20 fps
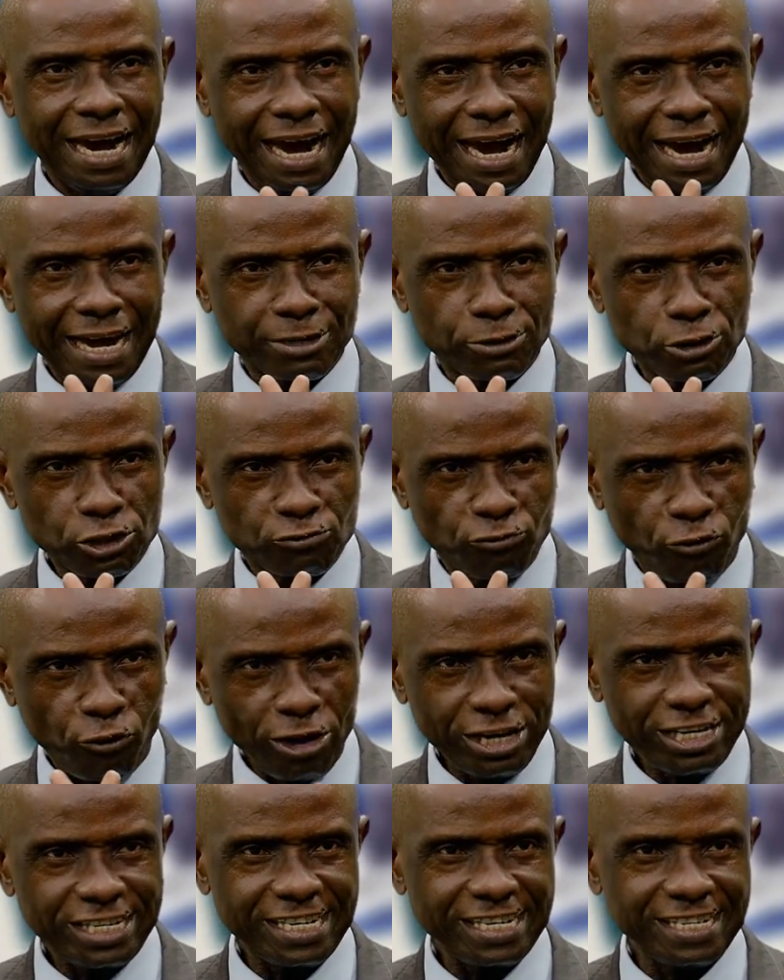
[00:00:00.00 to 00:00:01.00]
and those
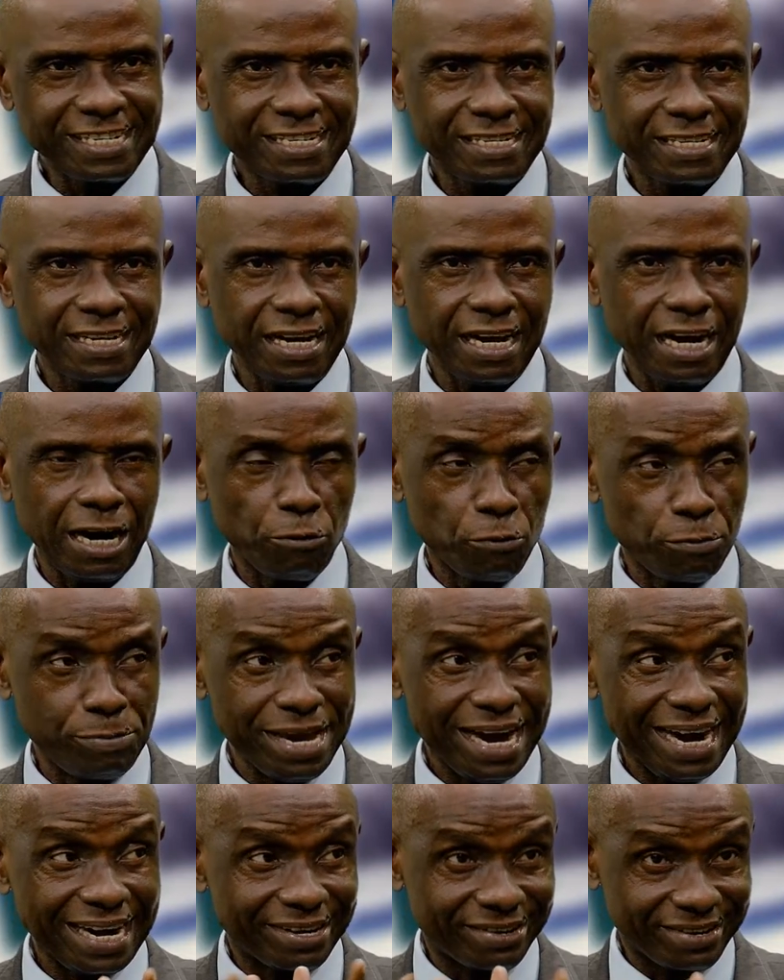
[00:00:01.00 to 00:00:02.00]
voices will be
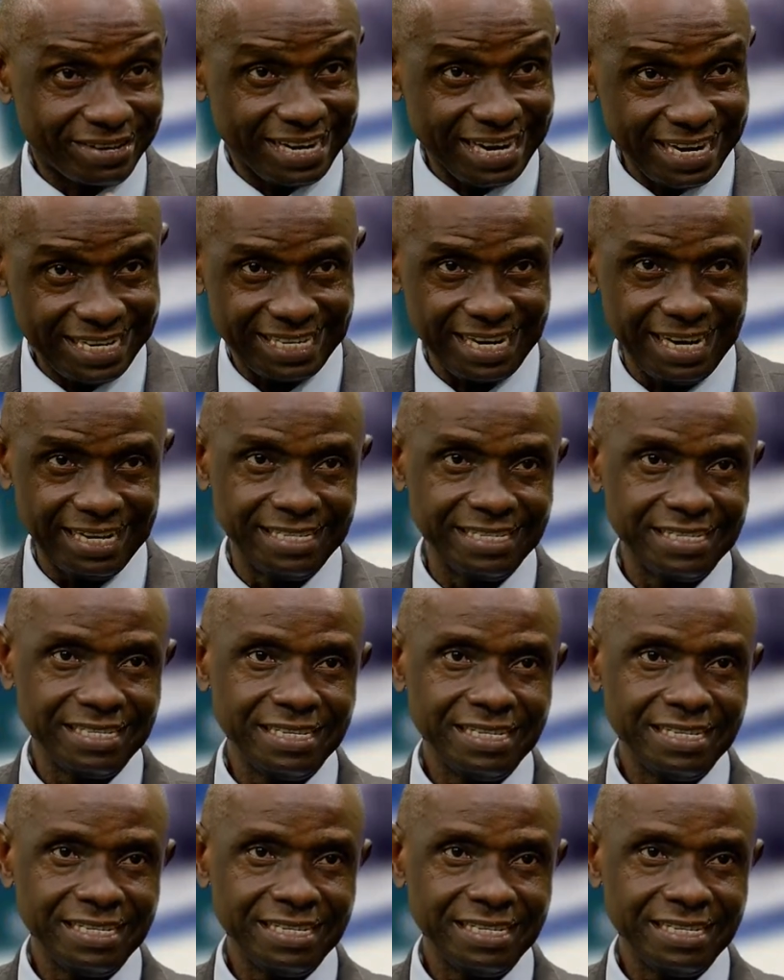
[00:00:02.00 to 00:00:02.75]
aggregated,